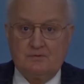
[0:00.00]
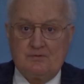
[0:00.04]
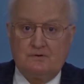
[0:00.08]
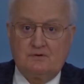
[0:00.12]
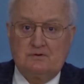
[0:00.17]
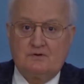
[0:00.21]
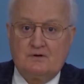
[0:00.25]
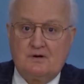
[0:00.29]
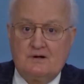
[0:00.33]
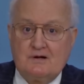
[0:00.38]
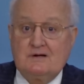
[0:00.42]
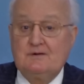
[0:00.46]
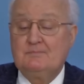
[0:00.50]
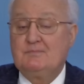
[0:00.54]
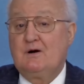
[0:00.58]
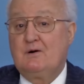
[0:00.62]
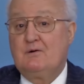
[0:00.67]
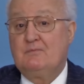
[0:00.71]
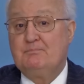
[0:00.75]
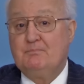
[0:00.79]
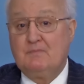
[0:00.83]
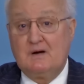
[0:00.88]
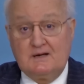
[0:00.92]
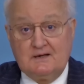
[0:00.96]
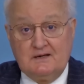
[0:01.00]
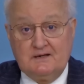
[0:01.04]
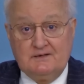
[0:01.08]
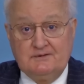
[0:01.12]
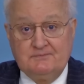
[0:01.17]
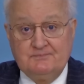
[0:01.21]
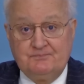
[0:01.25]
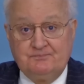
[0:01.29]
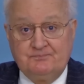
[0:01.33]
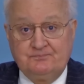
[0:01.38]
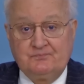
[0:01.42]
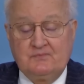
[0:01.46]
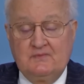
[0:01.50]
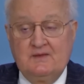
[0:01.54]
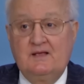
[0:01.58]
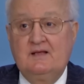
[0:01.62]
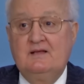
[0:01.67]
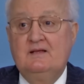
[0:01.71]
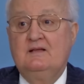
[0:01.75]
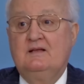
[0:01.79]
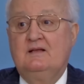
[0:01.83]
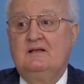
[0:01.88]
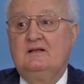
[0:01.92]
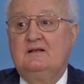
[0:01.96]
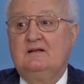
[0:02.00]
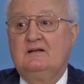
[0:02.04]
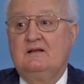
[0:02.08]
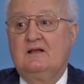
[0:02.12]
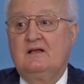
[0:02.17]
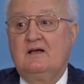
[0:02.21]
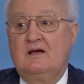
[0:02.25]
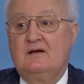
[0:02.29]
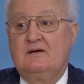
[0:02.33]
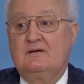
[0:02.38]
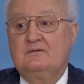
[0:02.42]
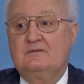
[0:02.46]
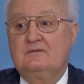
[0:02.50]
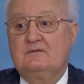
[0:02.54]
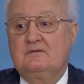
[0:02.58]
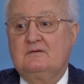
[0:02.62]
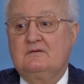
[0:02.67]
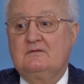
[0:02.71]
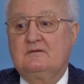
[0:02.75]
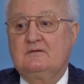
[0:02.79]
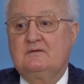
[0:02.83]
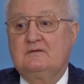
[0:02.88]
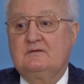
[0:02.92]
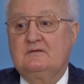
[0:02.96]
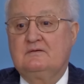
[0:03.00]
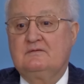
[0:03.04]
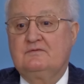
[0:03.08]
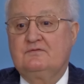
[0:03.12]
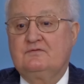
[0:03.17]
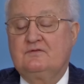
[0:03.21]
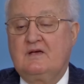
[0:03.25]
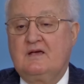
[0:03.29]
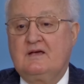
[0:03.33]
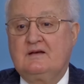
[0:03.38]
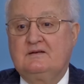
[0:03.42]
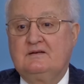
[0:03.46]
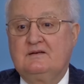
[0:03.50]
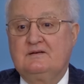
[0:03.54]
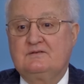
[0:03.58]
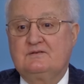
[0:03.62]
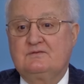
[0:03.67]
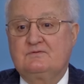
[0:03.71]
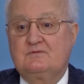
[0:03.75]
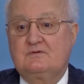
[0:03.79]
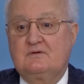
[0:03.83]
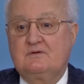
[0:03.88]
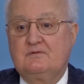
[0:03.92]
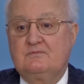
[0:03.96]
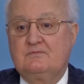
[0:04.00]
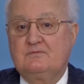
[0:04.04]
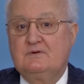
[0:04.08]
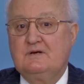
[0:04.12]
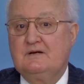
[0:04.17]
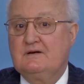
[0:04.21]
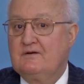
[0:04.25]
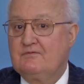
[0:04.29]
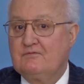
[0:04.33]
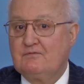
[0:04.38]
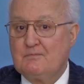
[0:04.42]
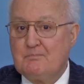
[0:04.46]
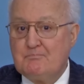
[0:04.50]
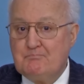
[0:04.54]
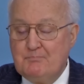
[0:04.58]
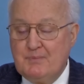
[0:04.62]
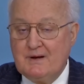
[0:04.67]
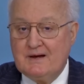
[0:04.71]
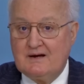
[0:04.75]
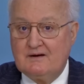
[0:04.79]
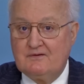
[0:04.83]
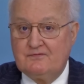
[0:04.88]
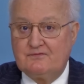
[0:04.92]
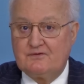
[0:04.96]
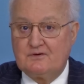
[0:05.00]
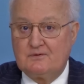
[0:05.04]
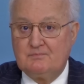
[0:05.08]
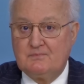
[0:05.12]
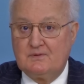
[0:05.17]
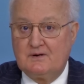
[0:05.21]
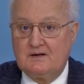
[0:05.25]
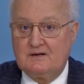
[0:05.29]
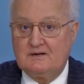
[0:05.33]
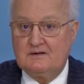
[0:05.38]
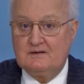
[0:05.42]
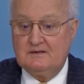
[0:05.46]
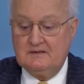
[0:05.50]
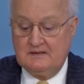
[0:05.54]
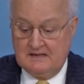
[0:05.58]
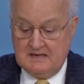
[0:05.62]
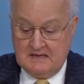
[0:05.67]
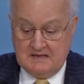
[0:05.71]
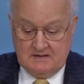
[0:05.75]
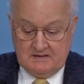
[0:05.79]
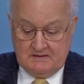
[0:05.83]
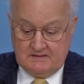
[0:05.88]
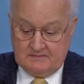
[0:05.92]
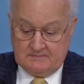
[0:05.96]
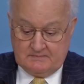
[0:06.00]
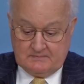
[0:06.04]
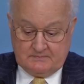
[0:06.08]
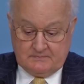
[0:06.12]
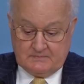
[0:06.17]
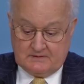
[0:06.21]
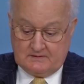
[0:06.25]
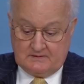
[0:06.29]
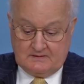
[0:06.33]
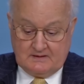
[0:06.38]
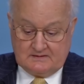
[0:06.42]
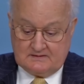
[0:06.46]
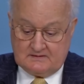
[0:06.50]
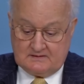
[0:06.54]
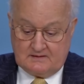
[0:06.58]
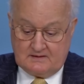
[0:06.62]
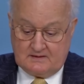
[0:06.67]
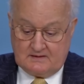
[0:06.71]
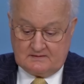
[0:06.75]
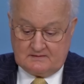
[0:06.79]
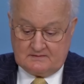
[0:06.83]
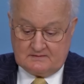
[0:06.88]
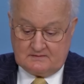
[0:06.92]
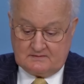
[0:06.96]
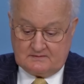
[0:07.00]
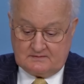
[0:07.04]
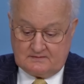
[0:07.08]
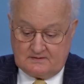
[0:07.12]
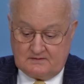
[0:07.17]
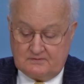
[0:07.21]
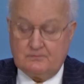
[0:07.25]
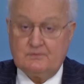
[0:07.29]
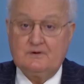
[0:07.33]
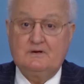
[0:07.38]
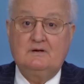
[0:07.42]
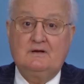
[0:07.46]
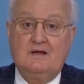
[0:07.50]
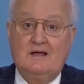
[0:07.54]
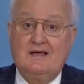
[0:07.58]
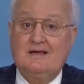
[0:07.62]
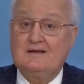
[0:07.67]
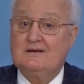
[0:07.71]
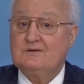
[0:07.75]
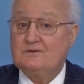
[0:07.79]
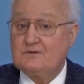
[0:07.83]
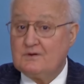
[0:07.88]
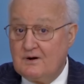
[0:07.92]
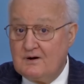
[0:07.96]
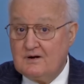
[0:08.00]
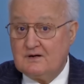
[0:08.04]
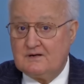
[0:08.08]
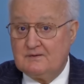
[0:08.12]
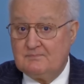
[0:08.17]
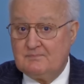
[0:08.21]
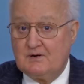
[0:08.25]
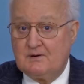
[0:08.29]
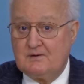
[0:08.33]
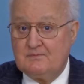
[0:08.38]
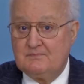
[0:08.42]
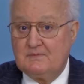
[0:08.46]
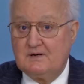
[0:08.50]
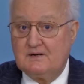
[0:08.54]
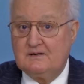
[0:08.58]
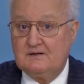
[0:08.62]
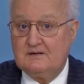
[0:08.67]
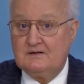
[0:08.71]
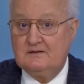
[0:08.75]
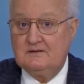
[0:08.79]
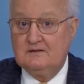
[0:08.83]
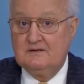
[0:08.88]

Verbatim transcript: going to talk about money. Now, the fact is uh, we never beg for money, but that's not to say we can't talk about money.